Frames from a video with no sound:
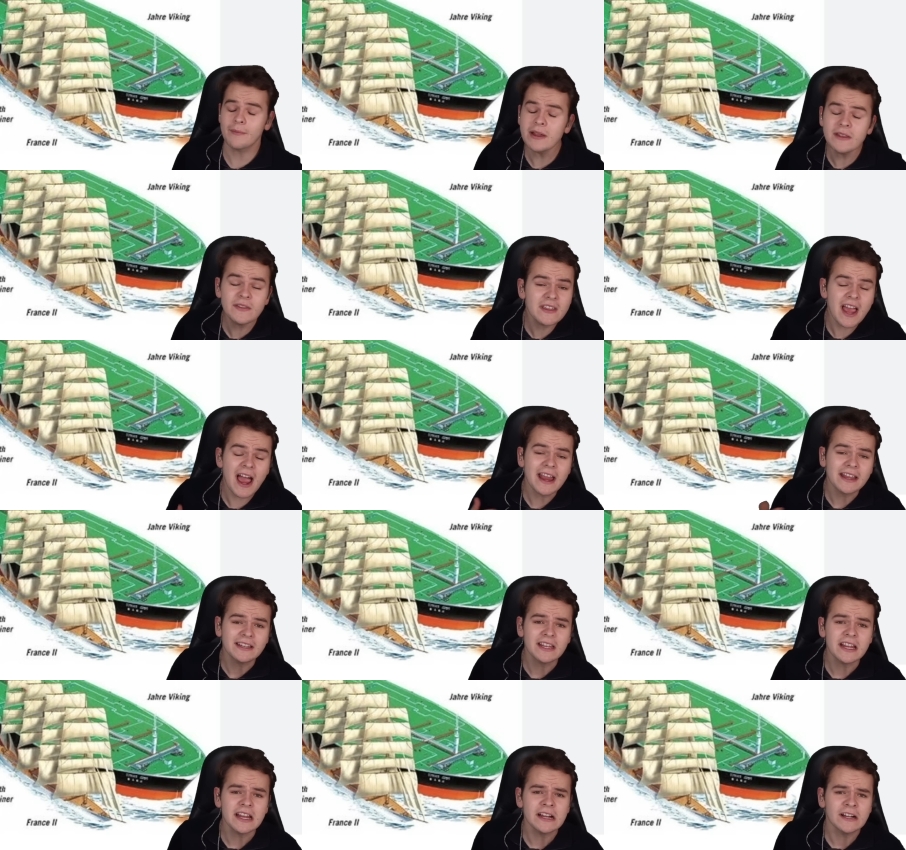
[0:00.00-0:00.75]
I mean, the
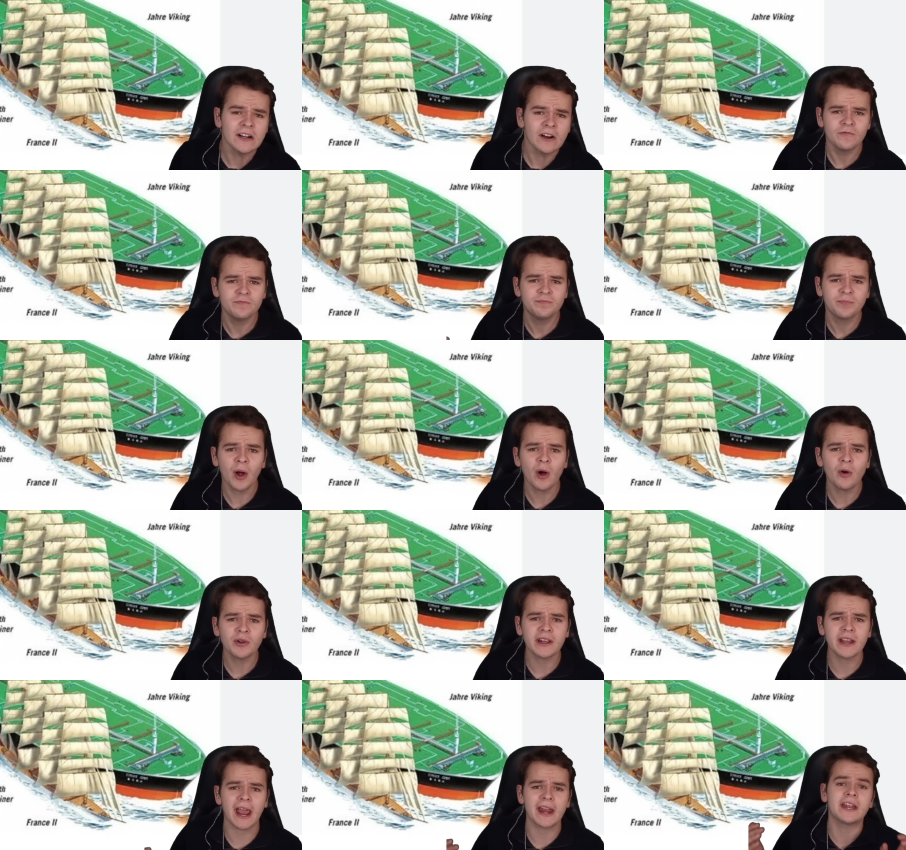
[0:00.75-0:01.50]
idea of
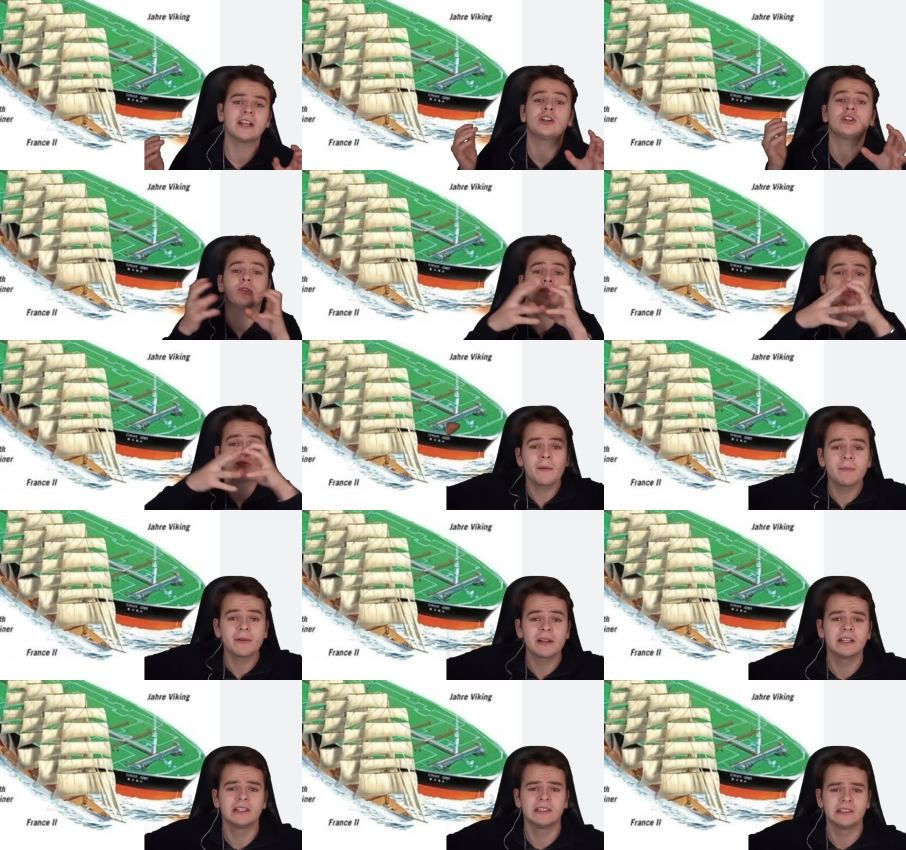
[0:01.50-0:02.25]
building an
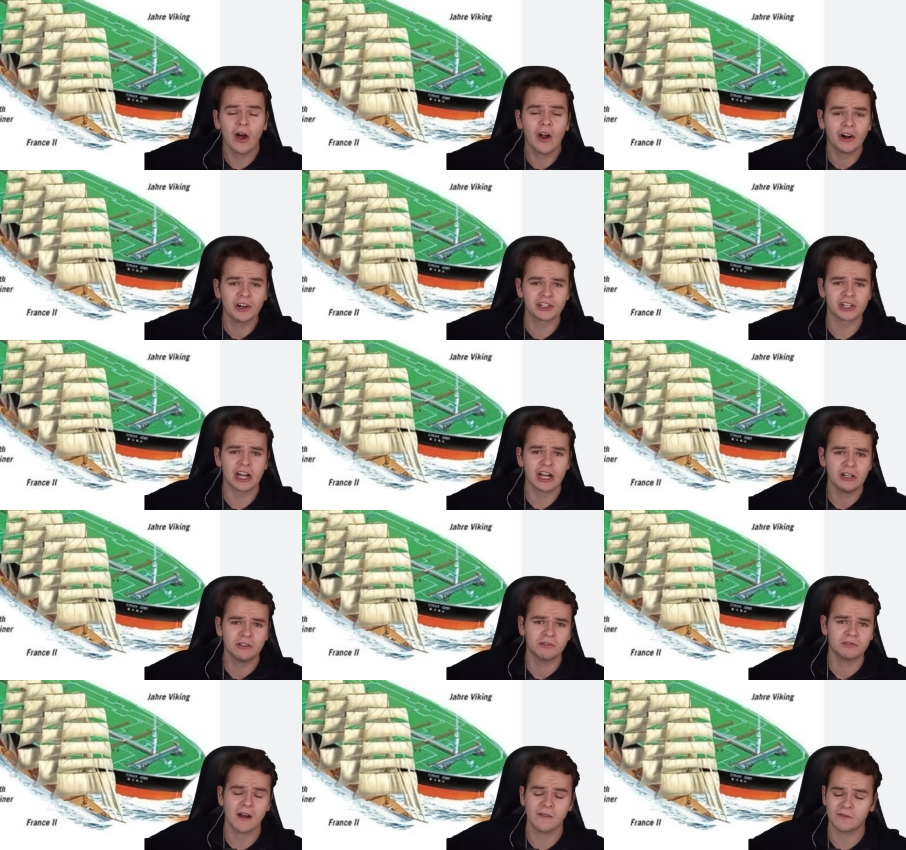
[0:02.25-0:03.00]
incredibly large
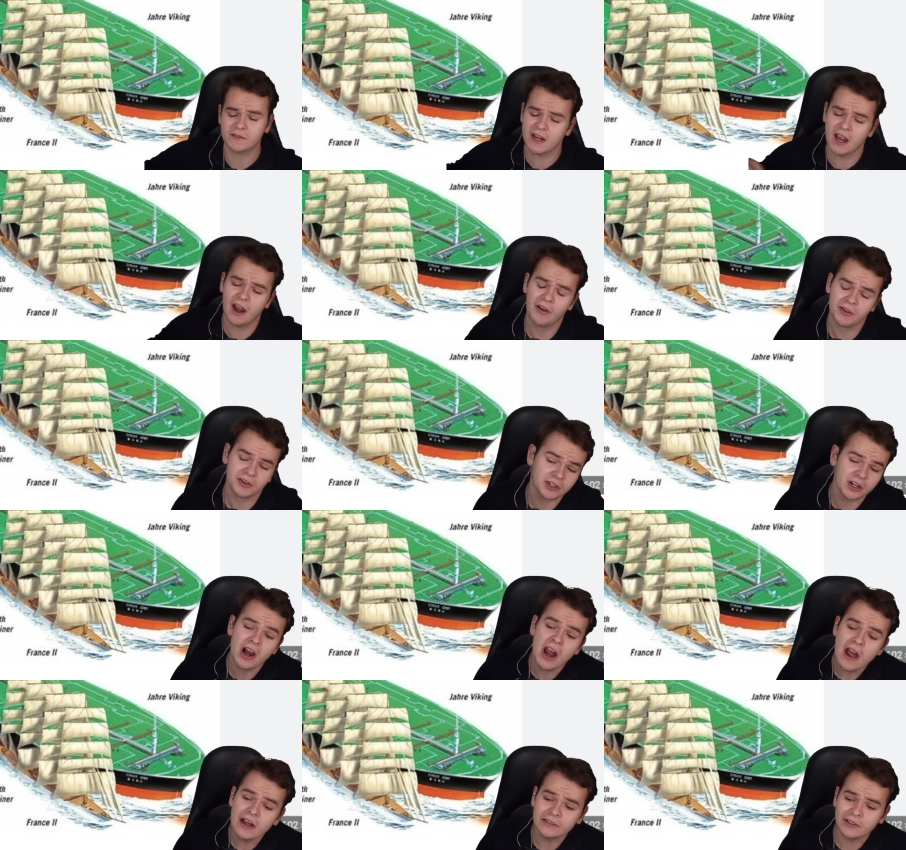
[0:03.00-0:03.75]
aircraft
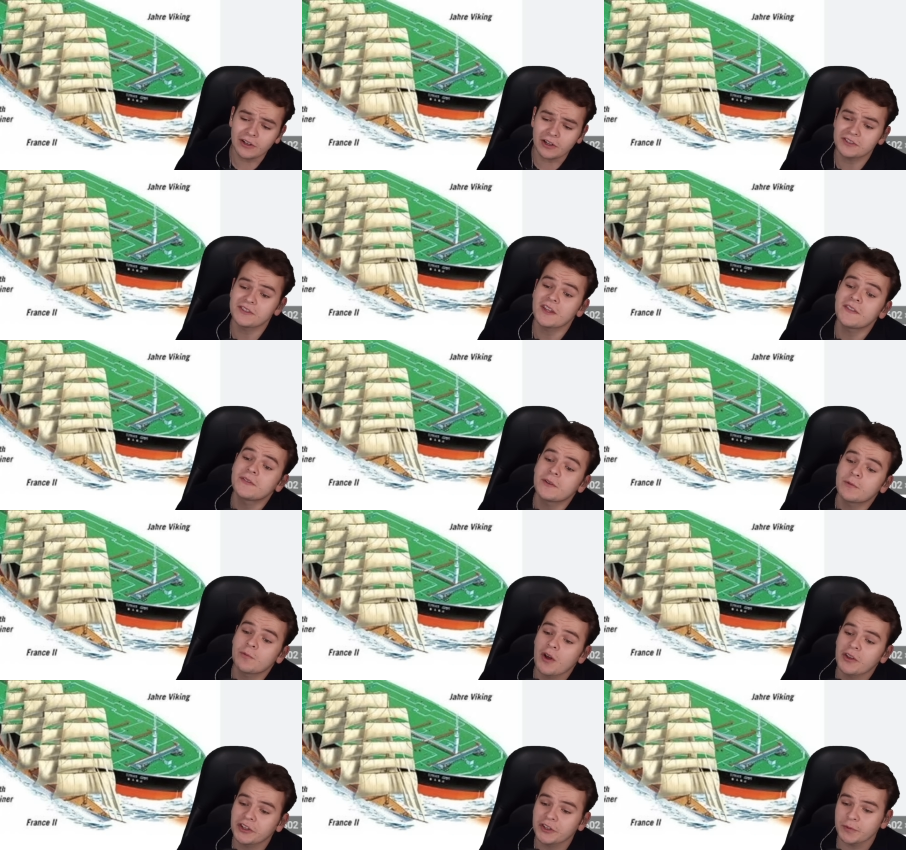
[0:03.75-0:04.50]
carrier, larger than
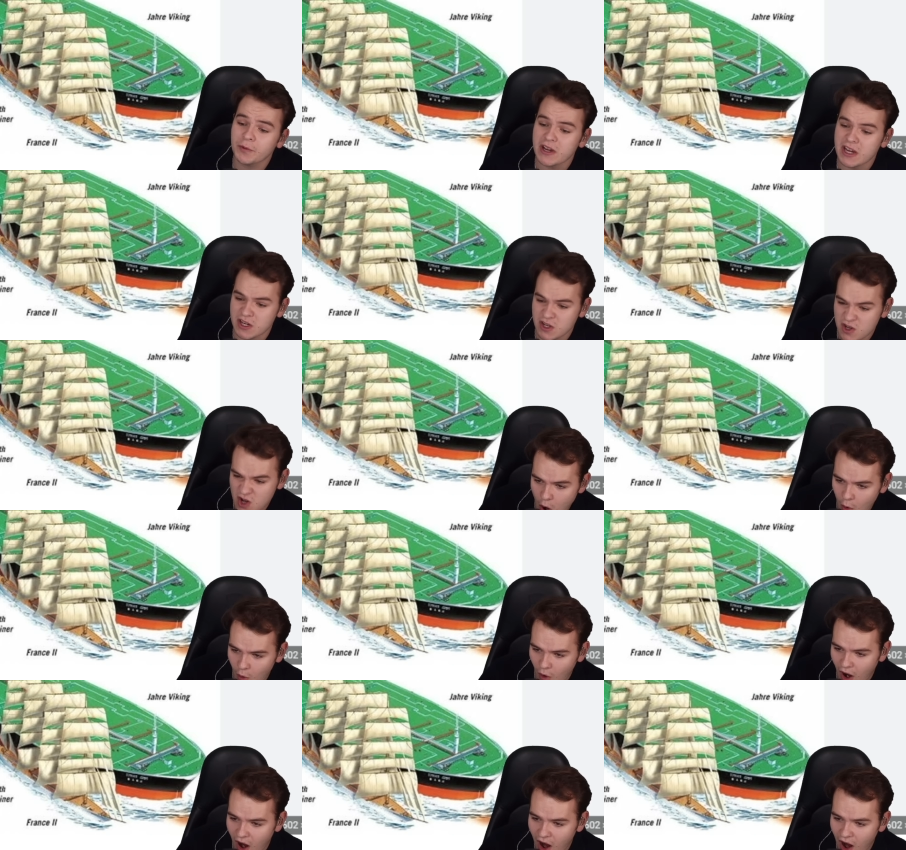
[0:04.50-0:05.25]
the ones we know